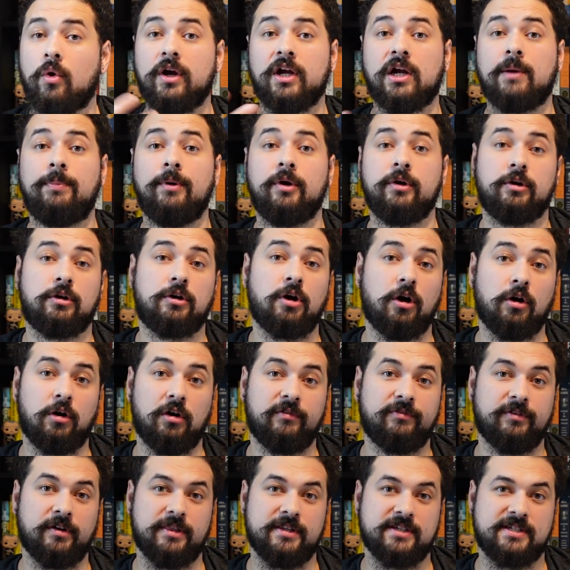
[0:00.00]
Or you could pull your car
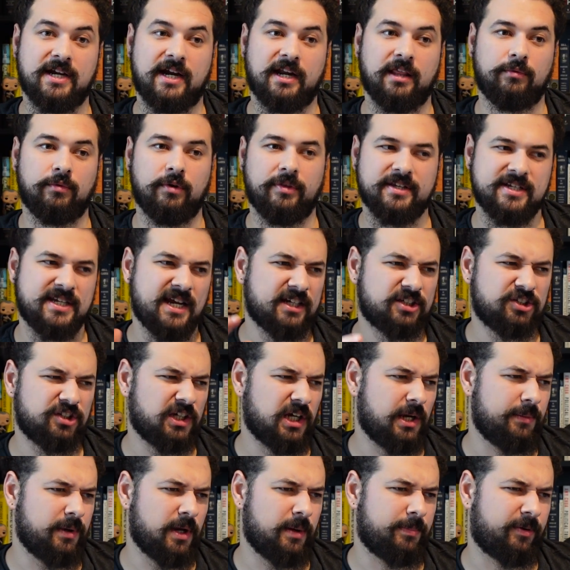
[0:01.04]
over on the side of the road. That's actually
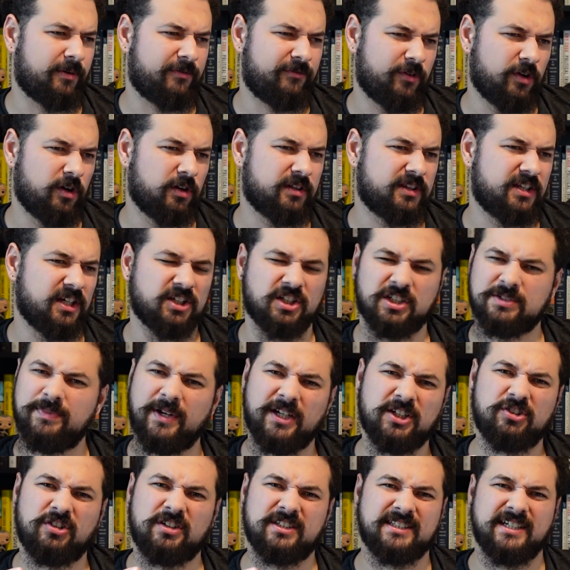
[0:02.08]
gonna be a preferred thing. Just
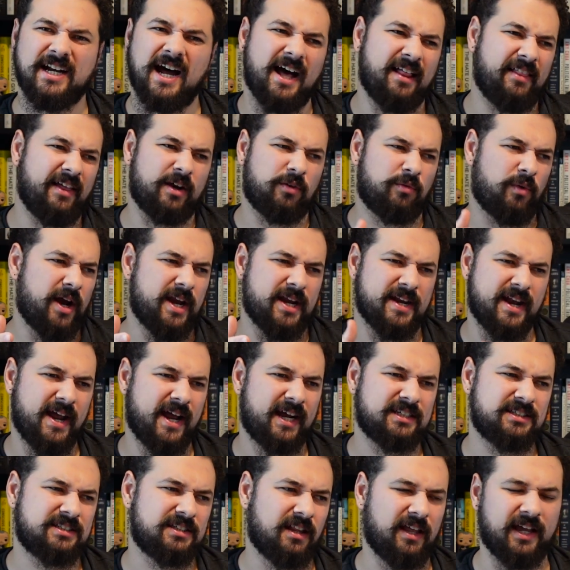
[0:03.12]
make sure it's not like right
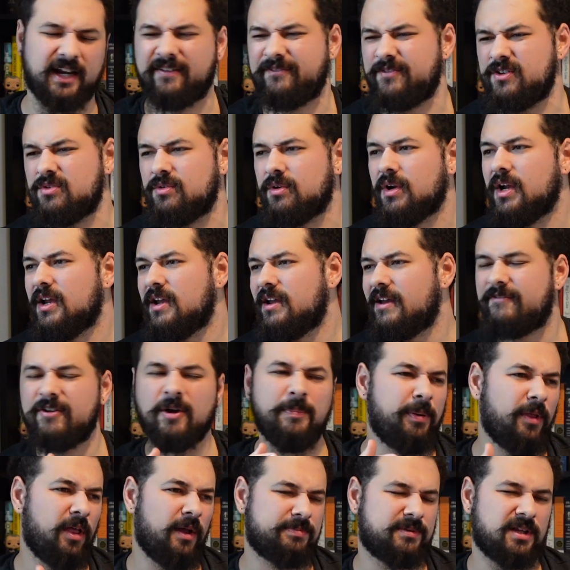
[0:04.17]
next to like, if you if you
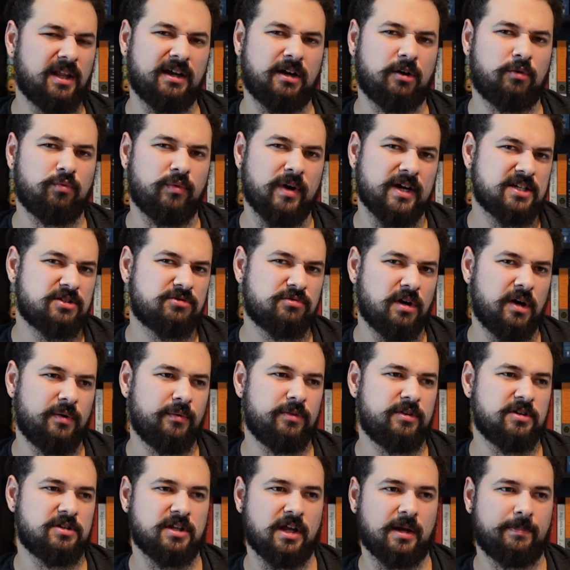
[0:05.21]
pull up to like a restaurant
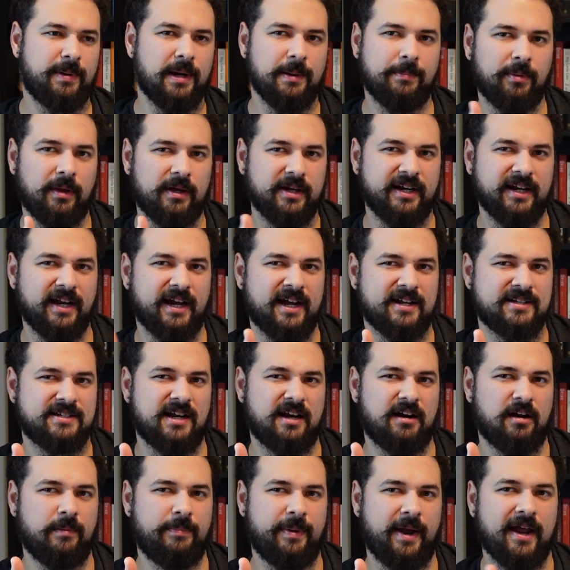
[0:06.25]
where there's like people eating
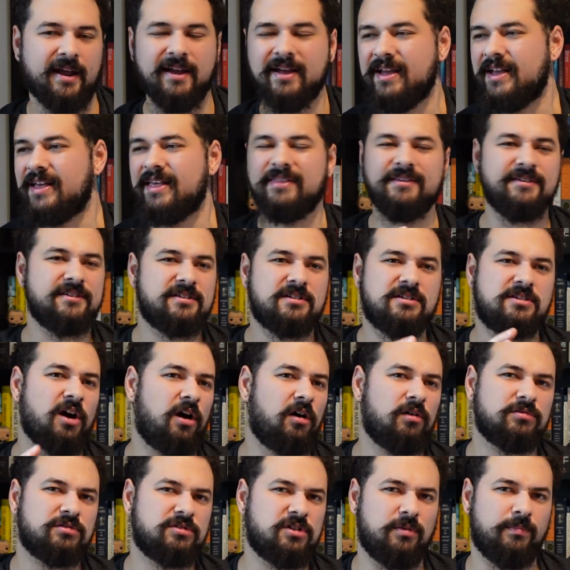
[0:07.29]
outside on a path,
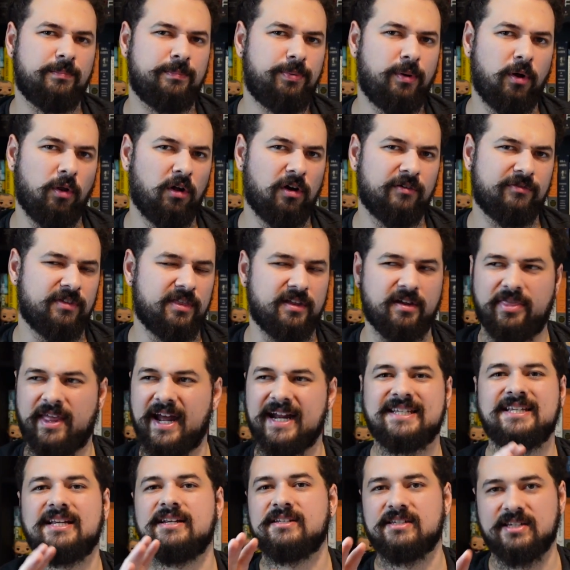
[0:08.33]
don't, don't pull over there.
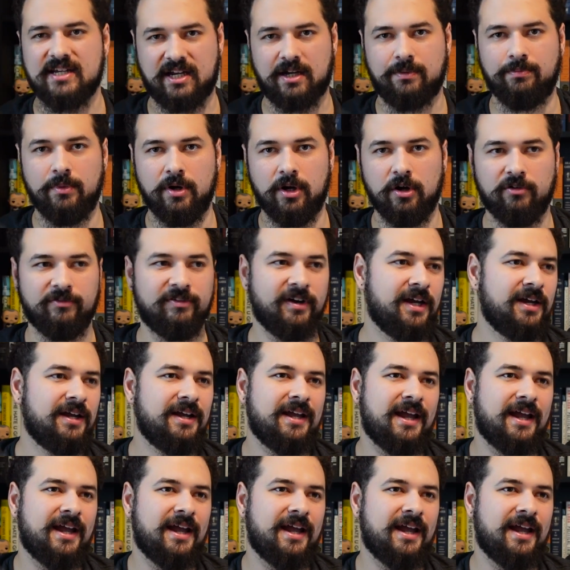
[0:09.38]
That's a dick move.